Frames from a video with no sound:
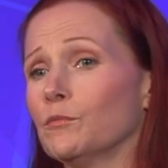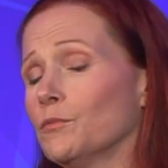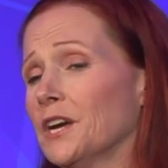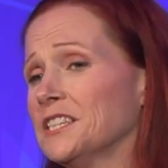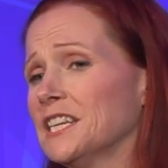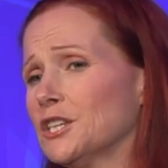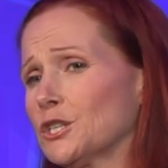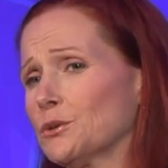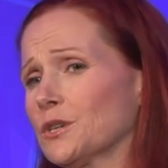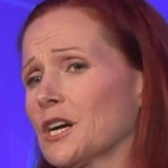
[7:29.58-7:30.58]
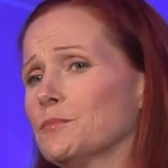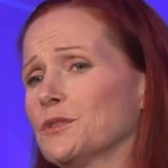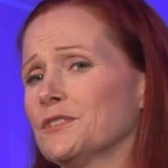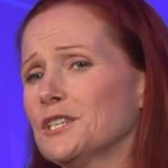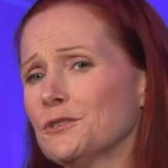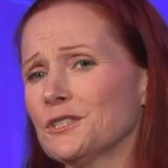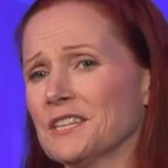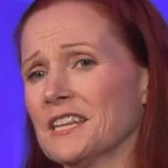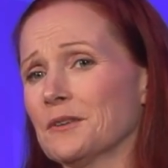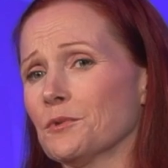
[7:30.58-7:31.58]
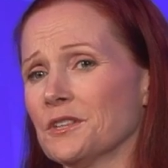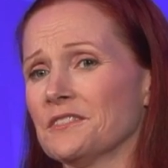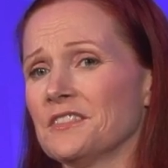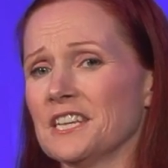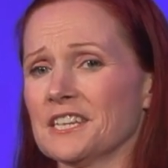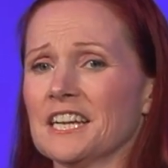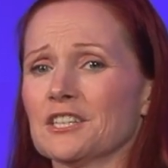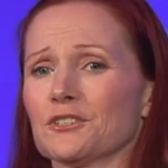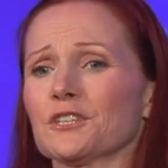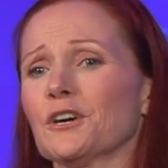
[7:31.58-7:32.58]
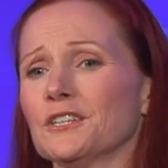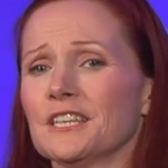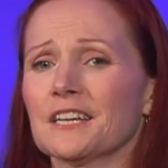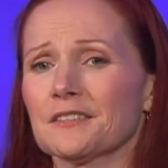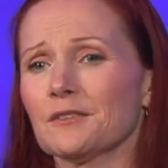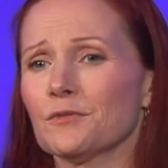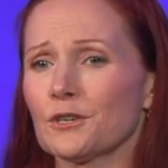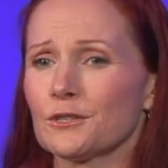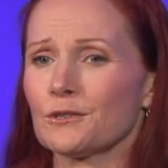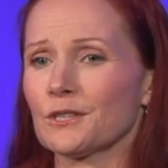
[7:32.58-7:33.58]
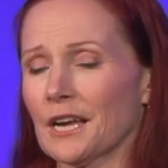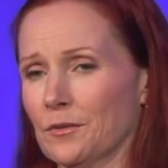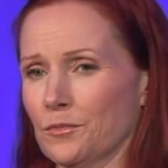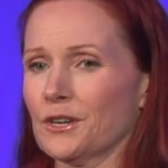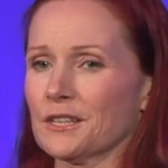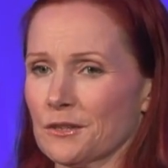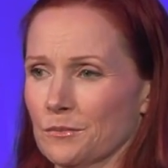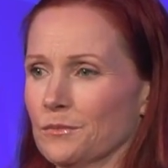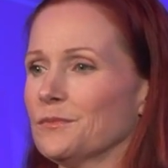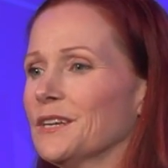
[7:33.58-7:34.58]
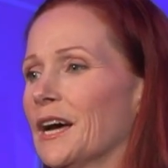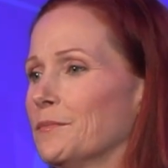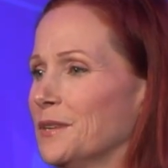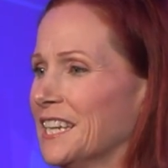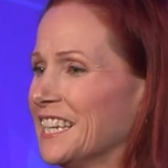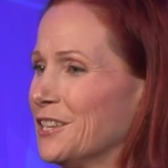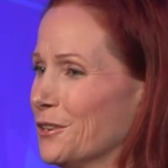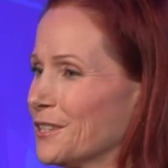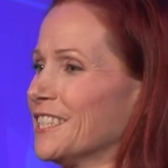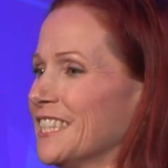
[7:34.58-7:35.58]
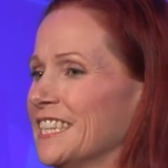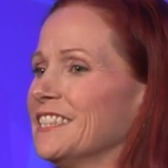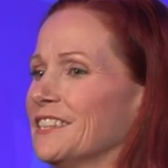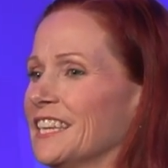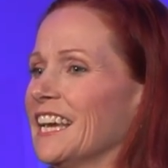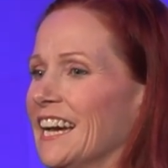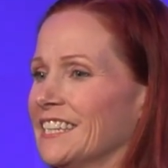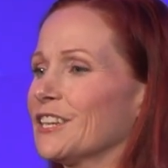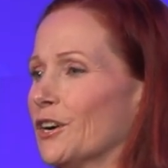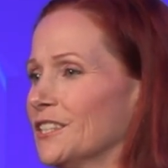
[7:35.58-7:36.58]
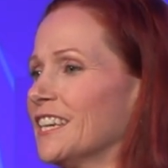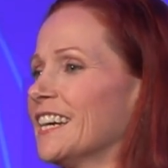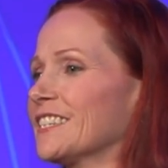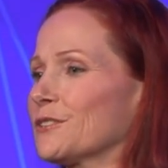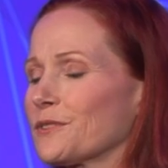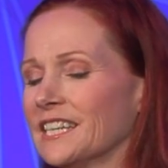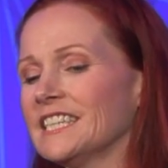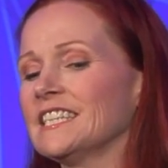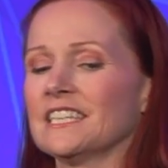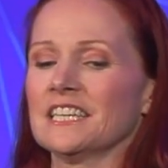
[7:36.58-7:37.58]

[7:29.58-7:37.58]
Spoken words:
It did show a couple of issues in that one, they could actually contact the inverters and brick them, meaning you could see that they had contact already.